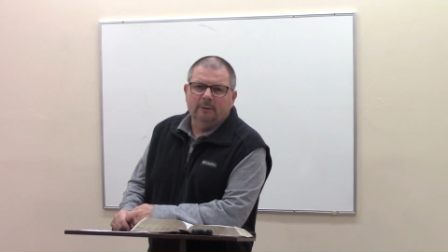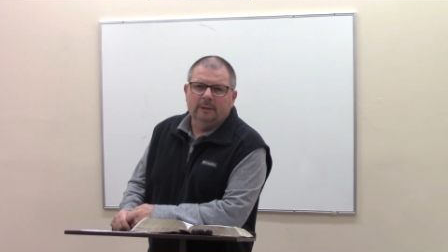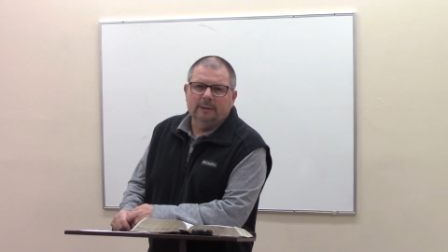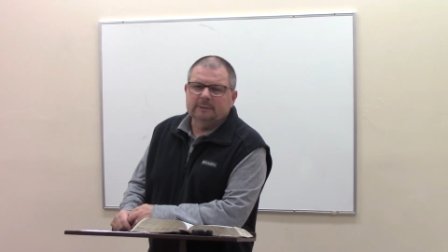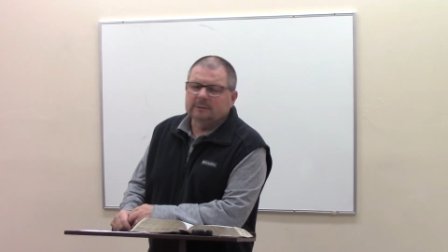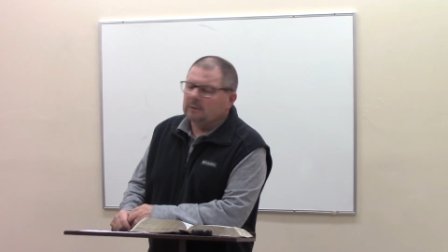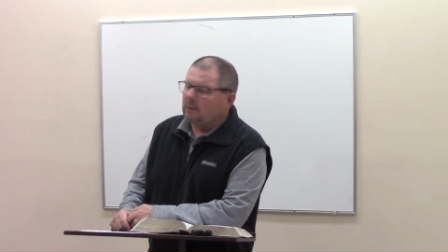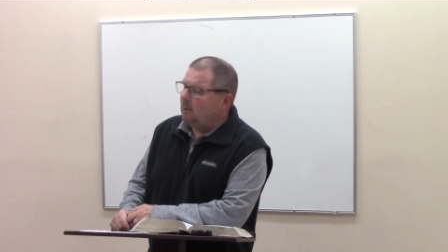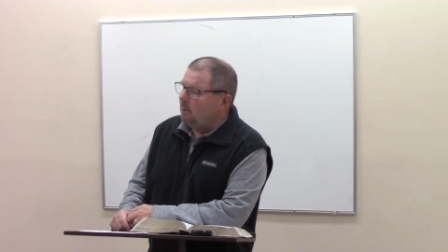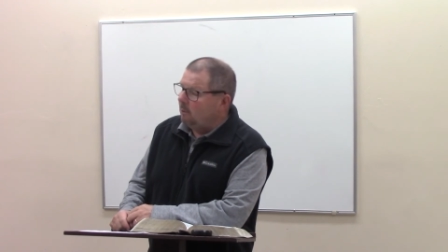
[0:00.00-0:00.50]

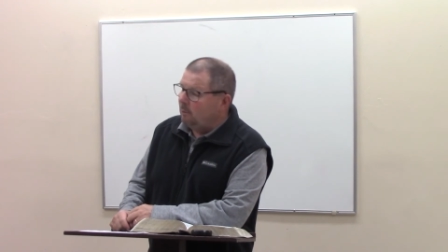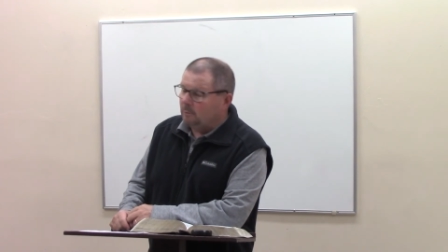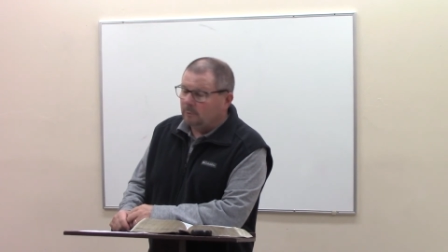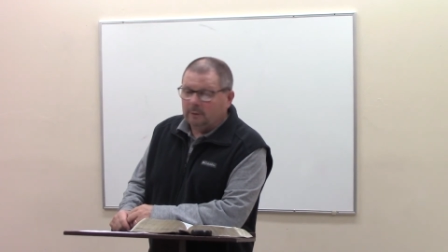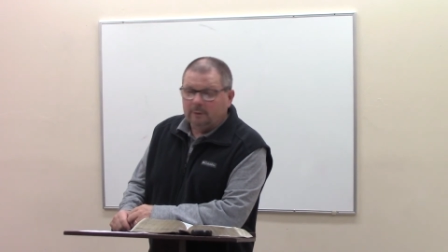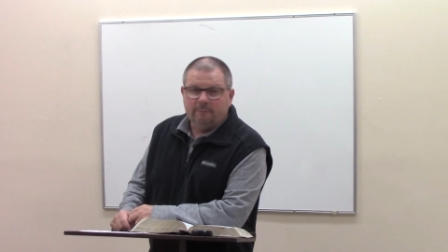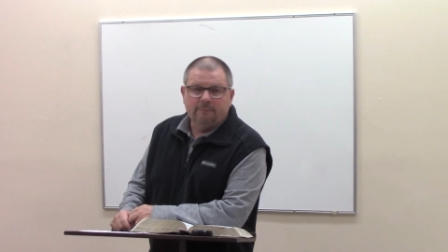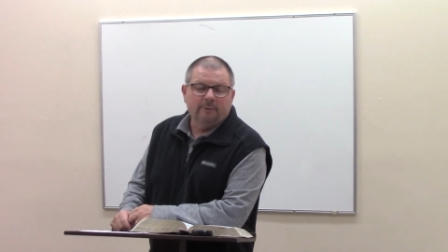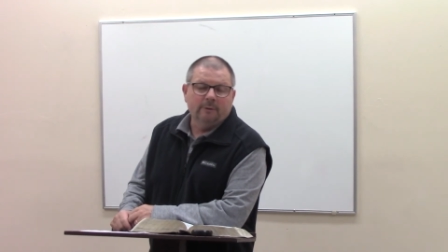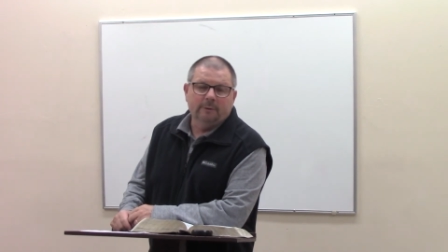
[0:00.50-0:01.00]
That's a whole
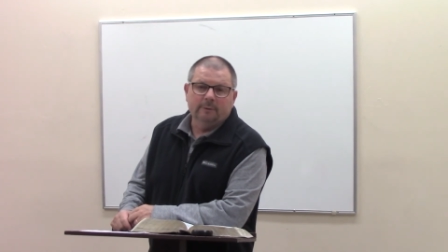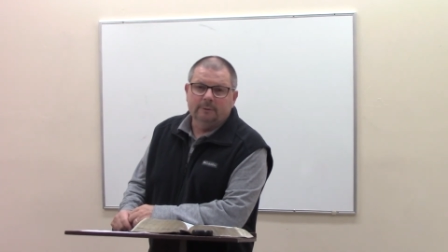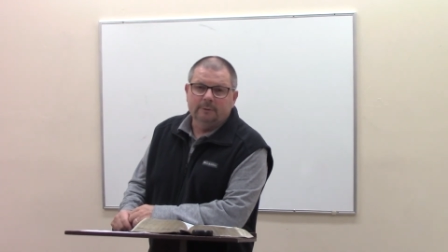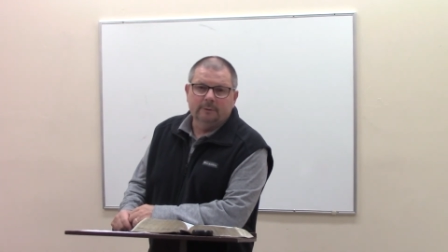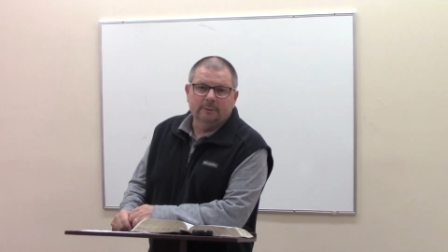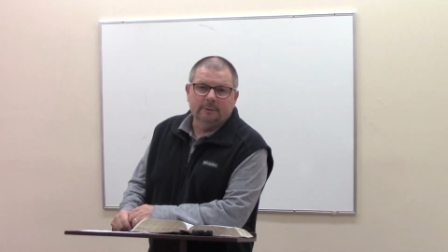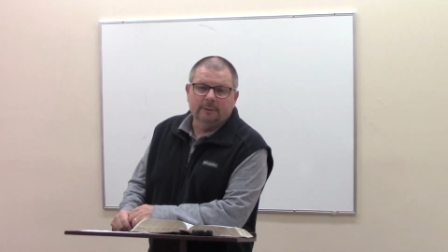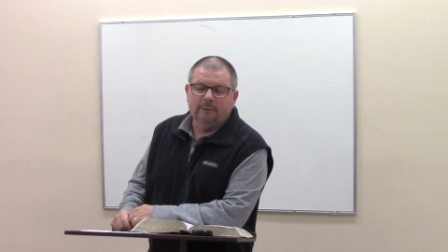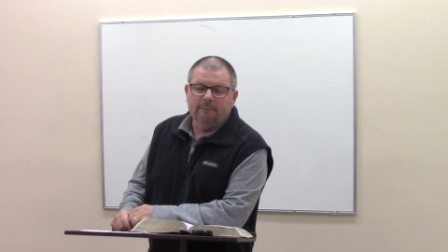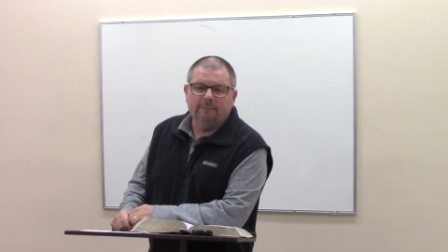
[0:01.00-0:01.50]
different
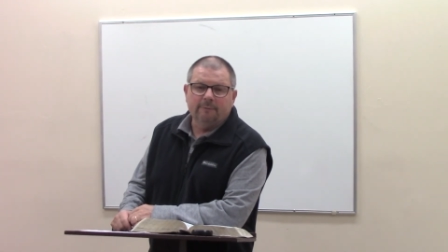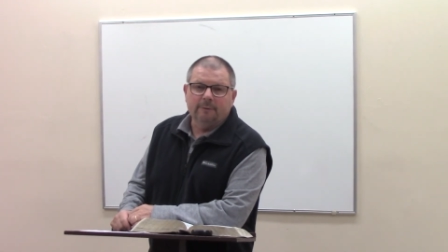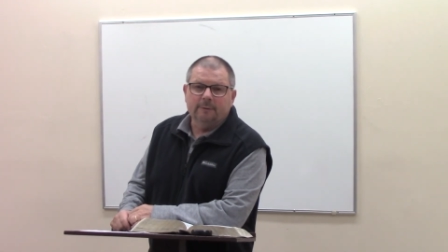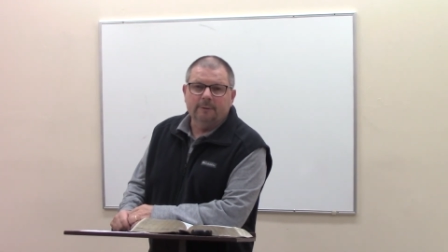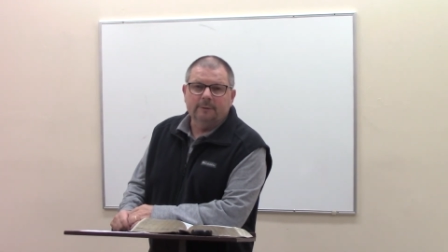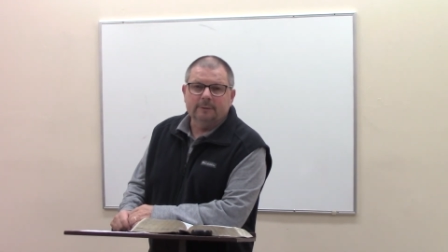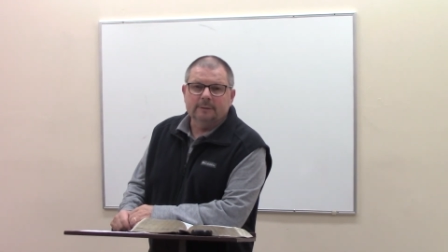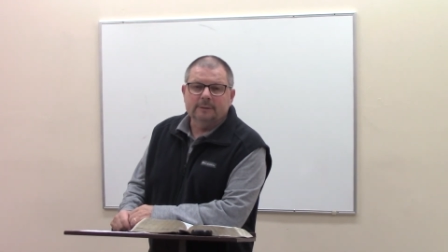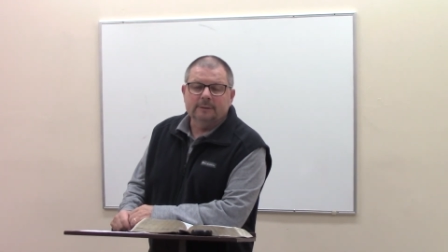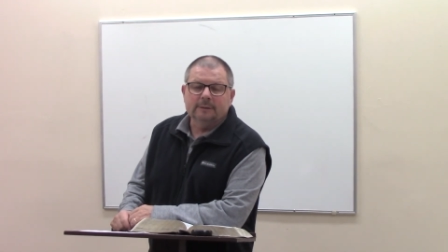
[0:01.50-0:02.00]

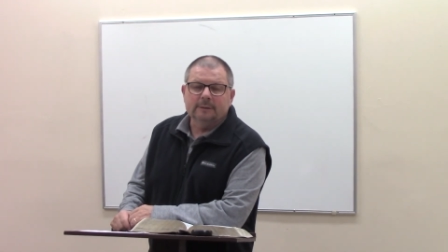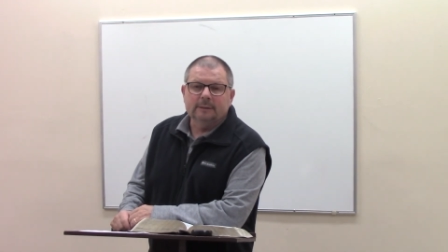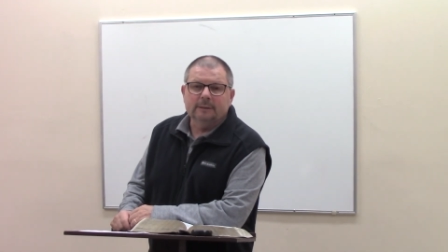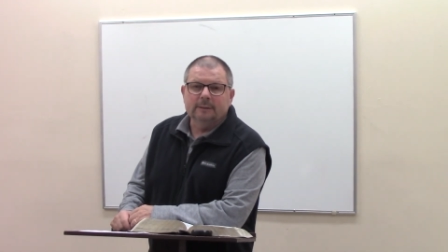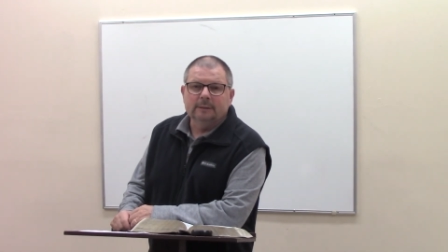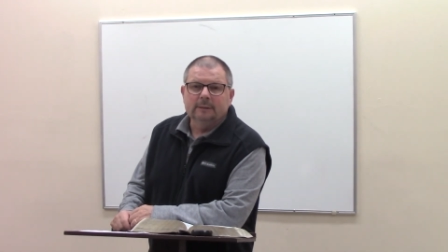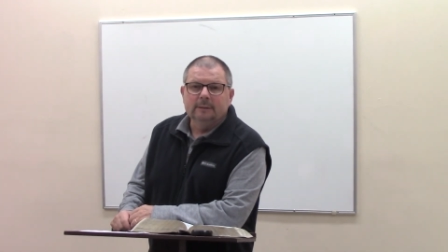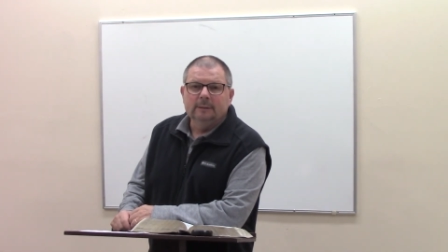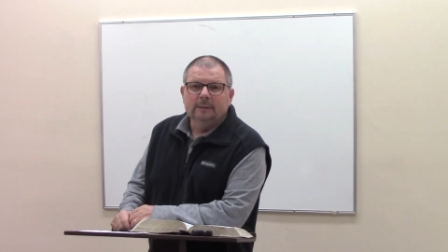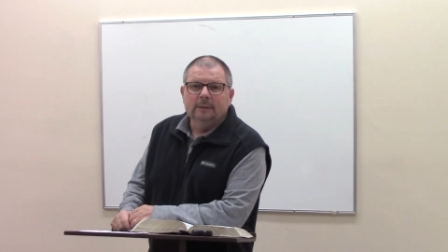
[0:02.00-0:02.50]
different
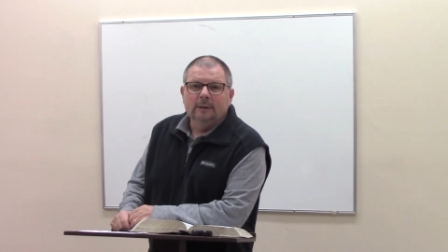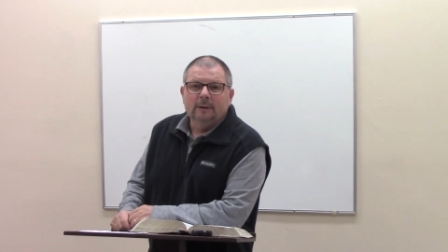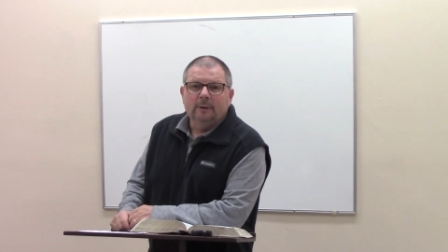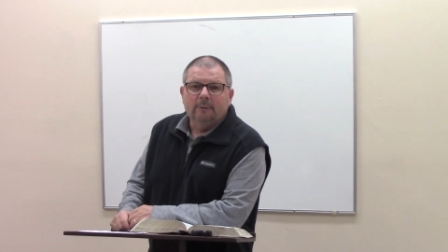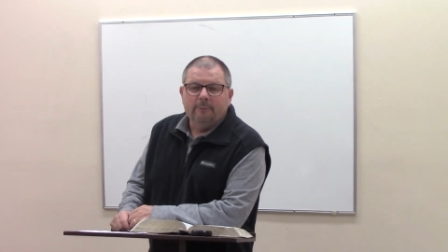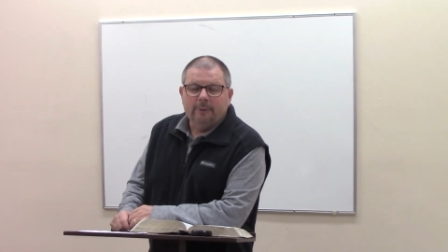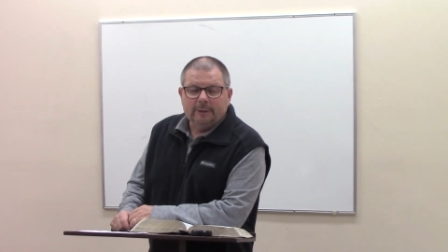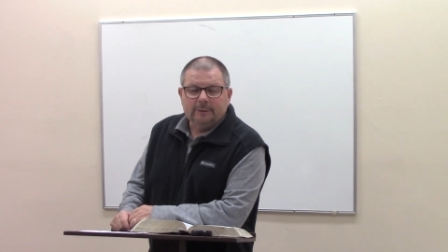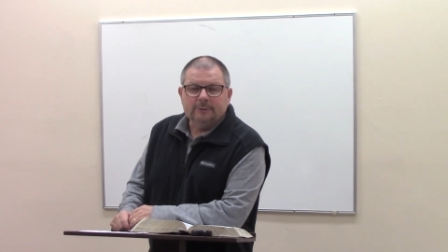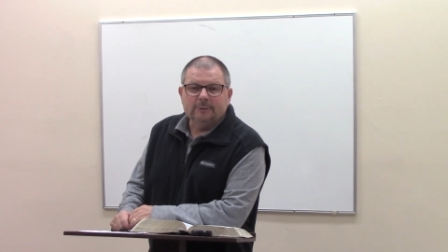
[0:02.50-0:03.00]
uh,
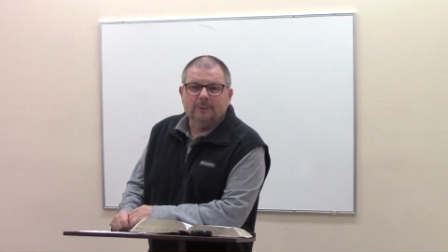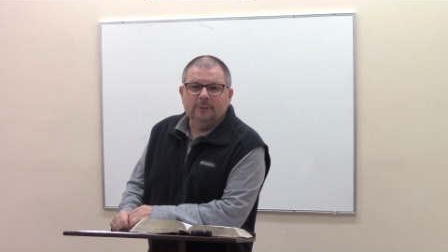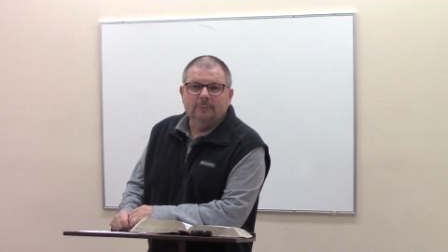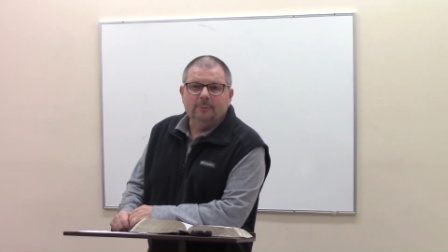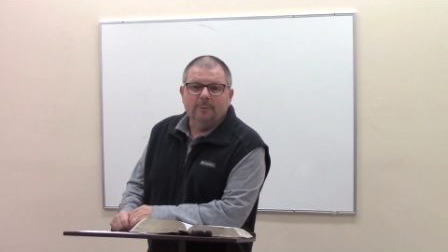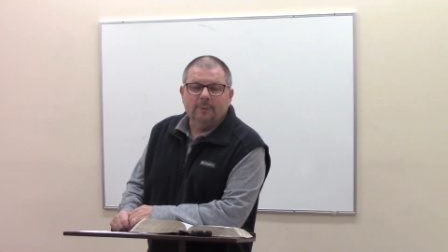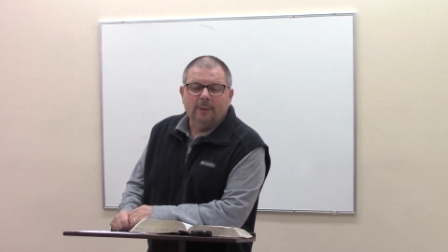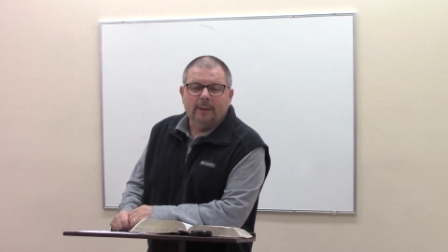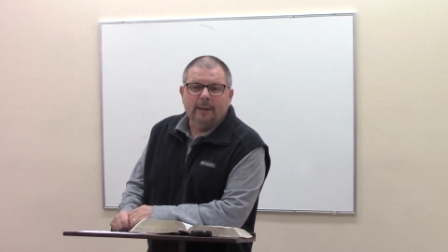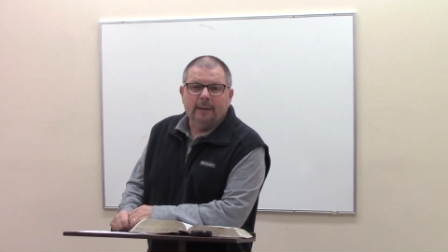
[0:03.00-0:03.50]
rescue
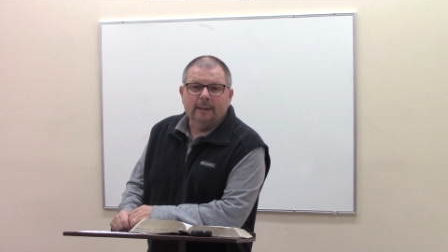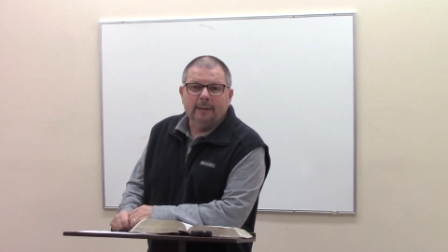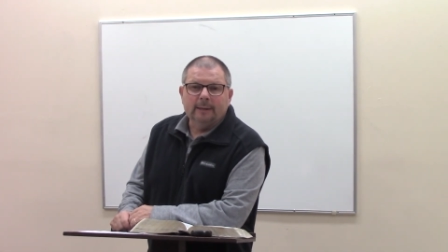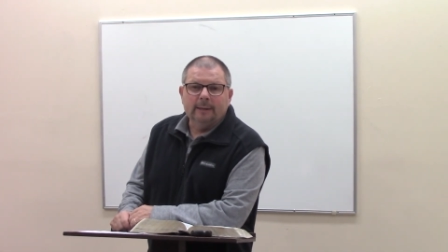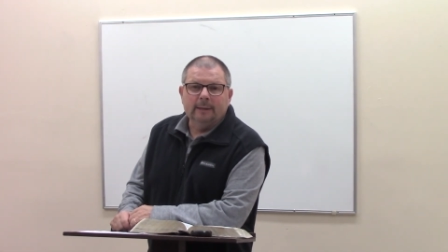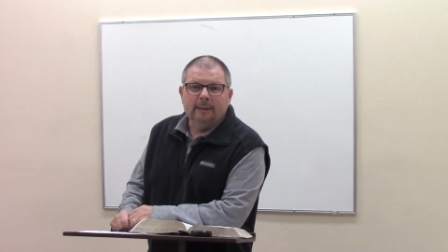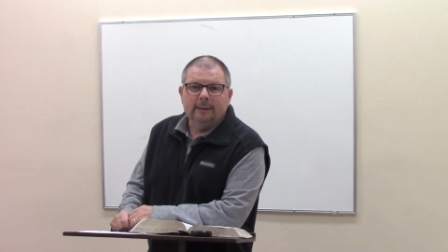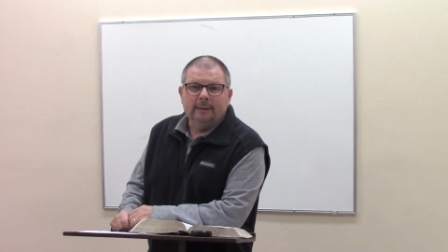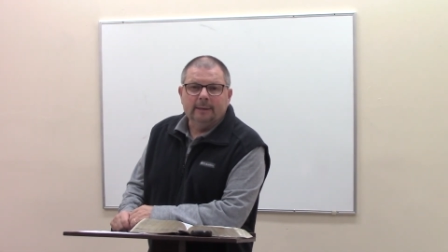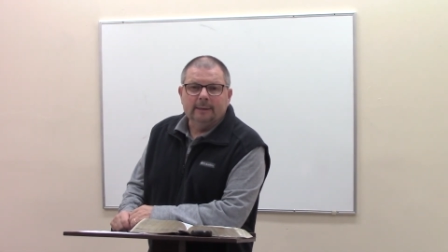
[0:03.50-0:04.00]
plan,
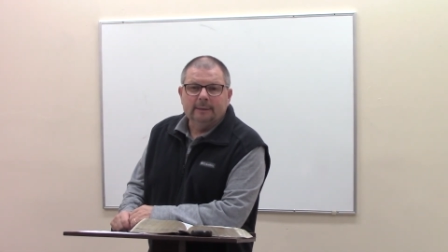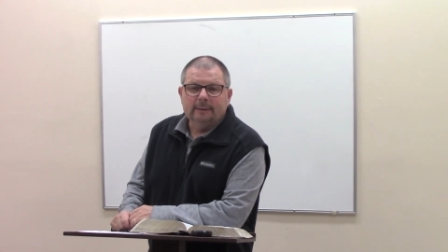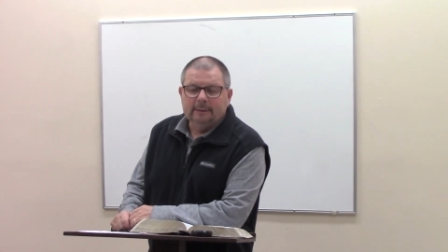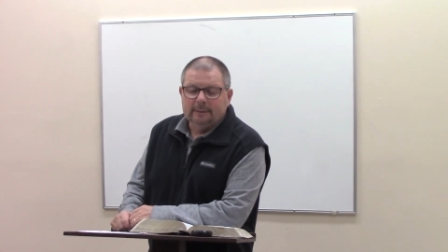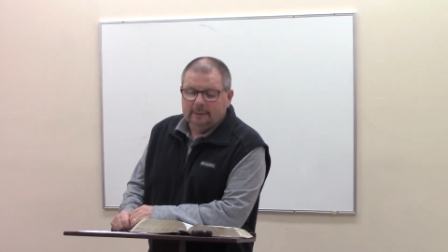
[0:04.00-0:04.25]
isn't it?